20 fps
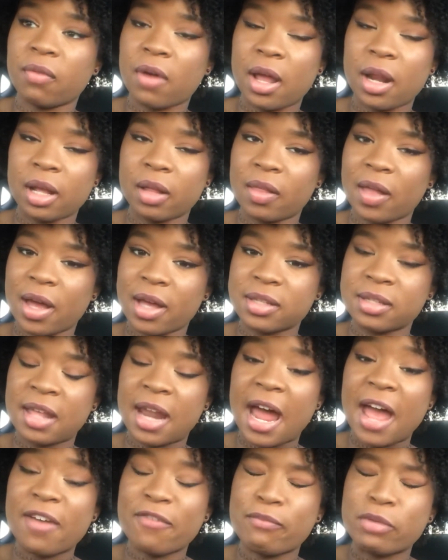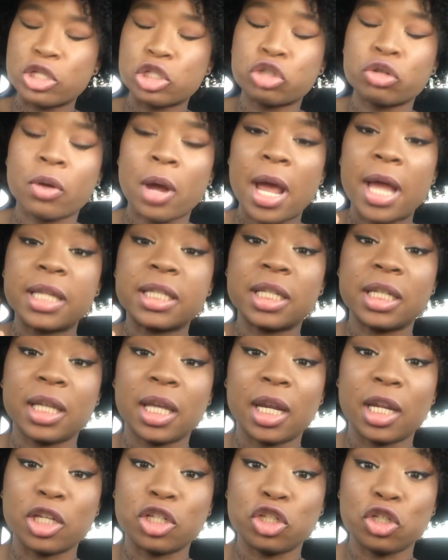writing class that I've been trying to
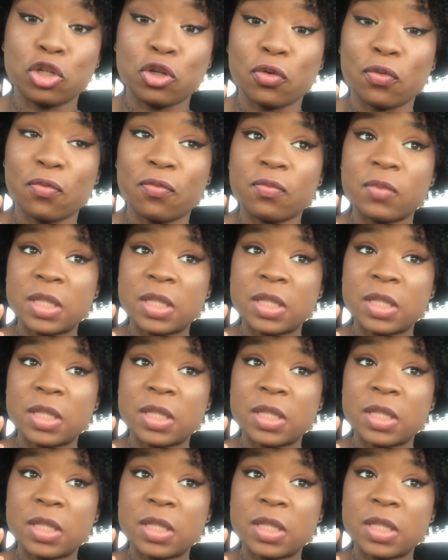get into